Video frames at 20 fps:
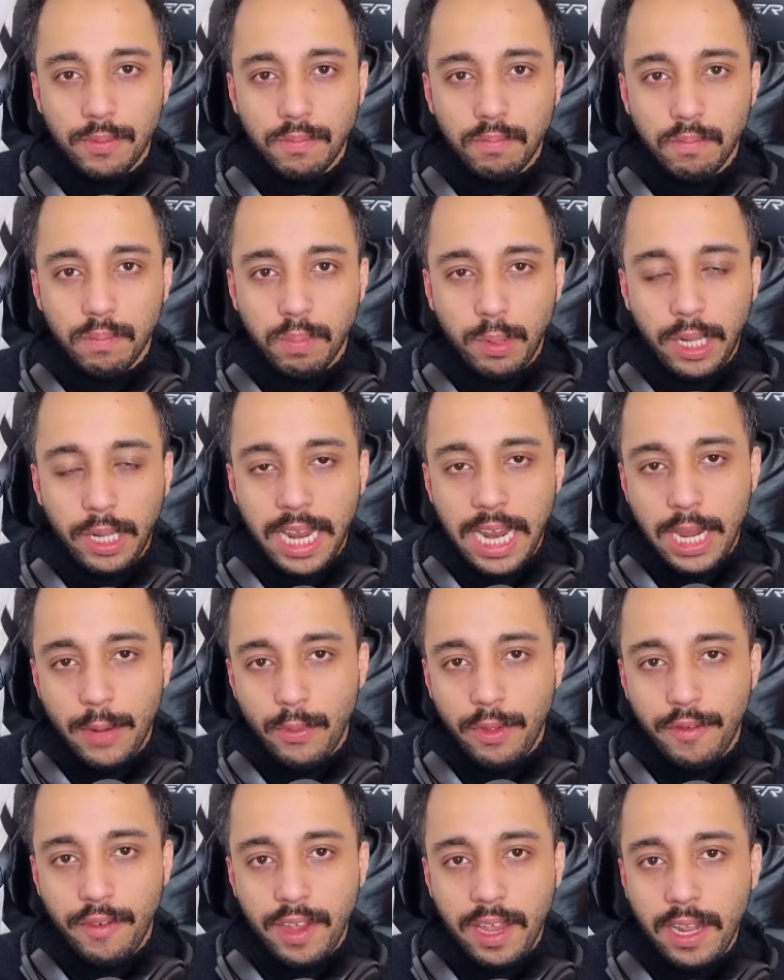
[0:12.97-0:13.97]
playing
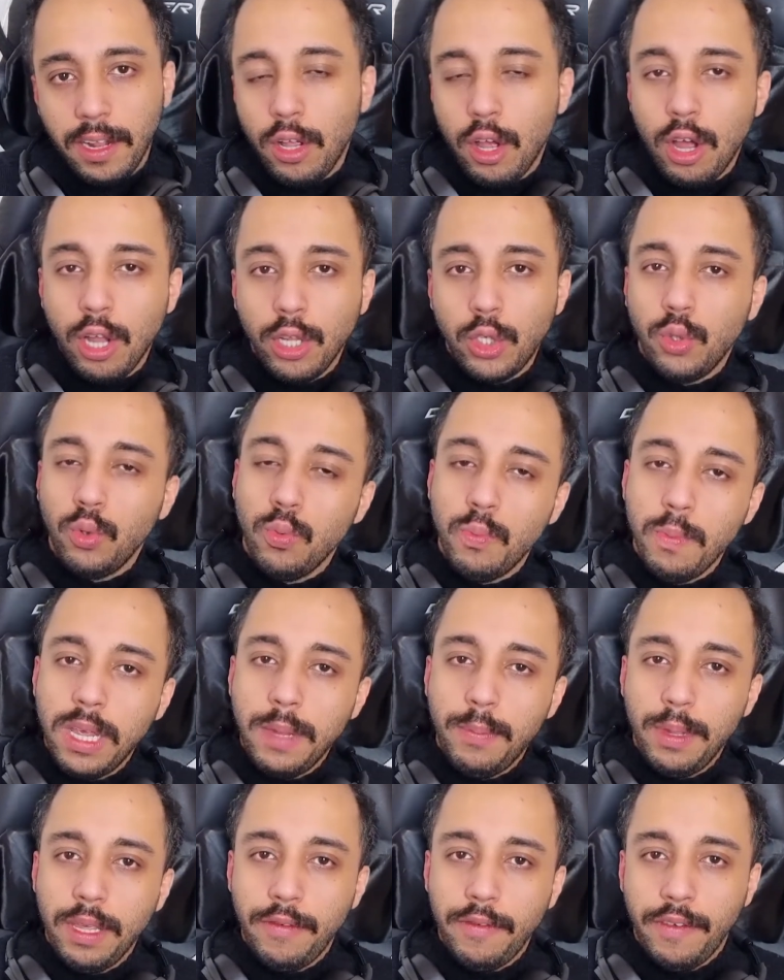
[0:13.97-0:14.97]
with it, got to
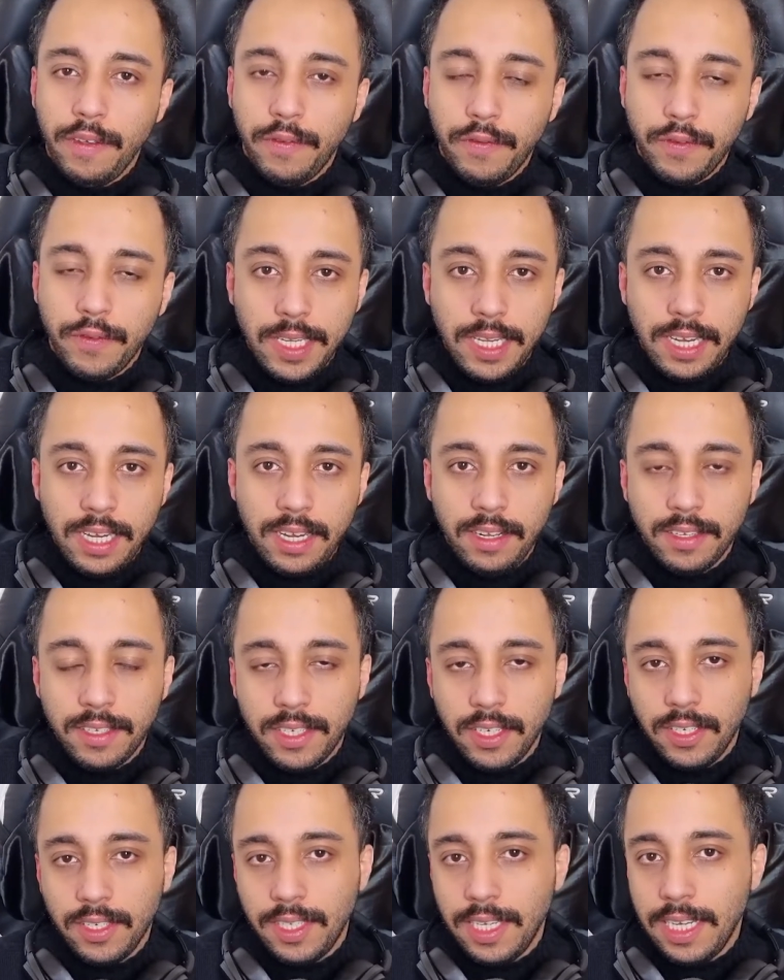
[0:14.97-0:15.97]
maybe
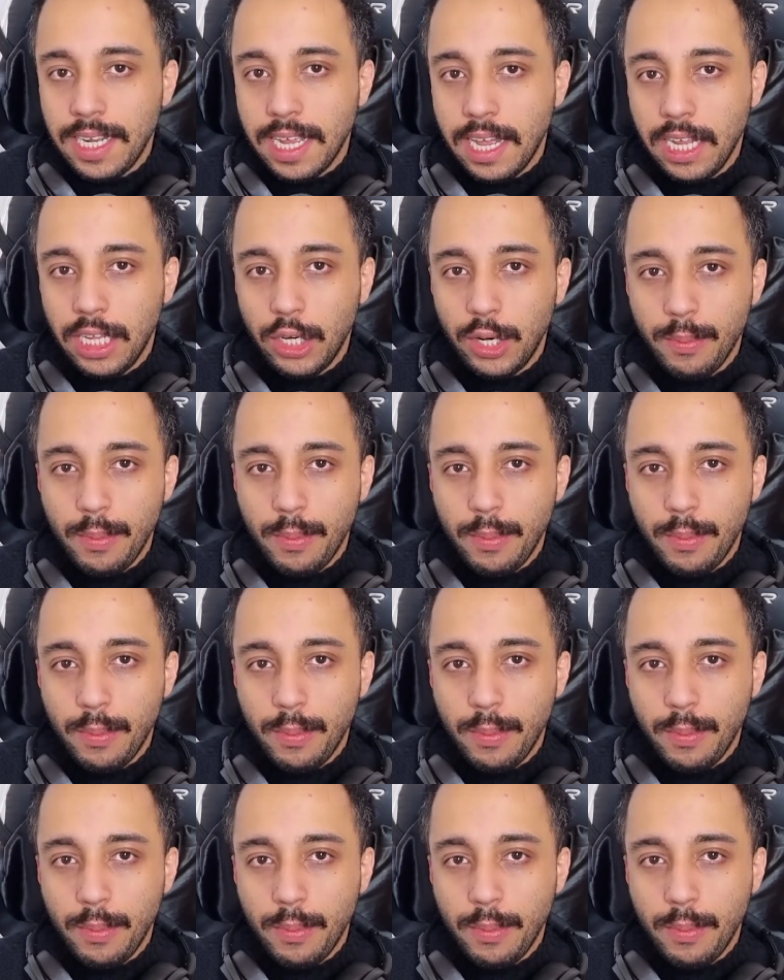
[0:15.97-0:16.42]
1600